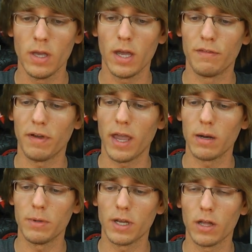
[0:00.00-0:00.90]
If I add
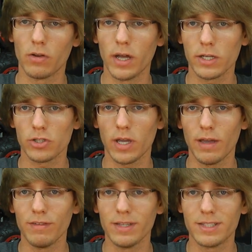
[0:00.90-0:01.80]
them together, I actually
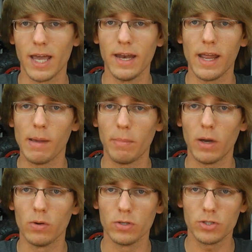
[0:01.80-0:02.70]
have a 10 amp
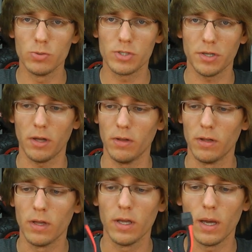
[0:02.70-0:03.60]
hour 2 cell.
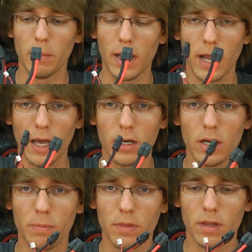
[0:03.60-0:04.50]
I'm not adding
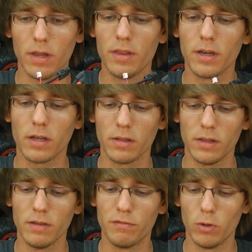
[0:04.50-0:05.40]
up the,
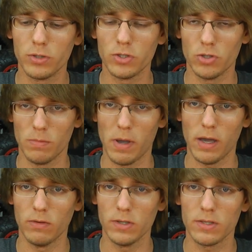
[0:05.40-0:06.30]
the voltage of the
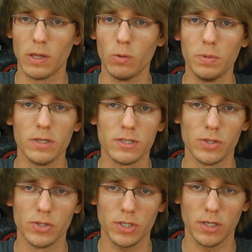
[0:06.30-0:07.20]
batteries. That would be a
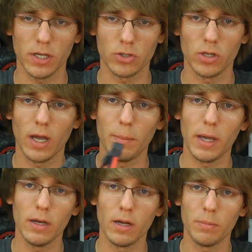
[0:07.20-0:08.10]
series connection. I'm
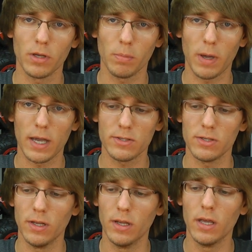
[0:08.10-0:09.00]
adding up the
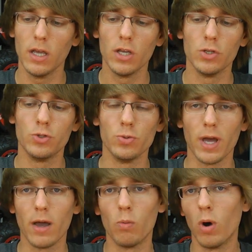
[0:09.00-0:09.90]
capacity. You do
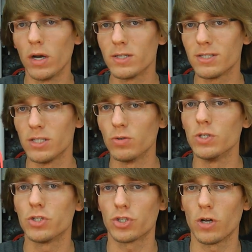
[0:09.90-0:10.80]
not want a
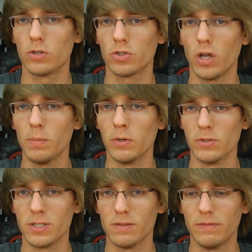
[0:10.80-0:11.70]
series charge So
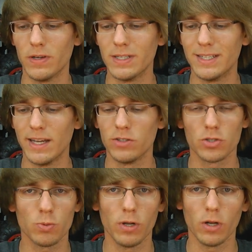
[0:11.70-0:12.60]
That's a very
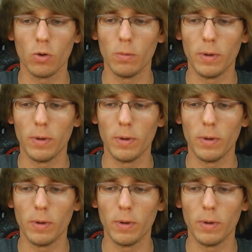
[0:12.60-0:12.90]
dangerous way to go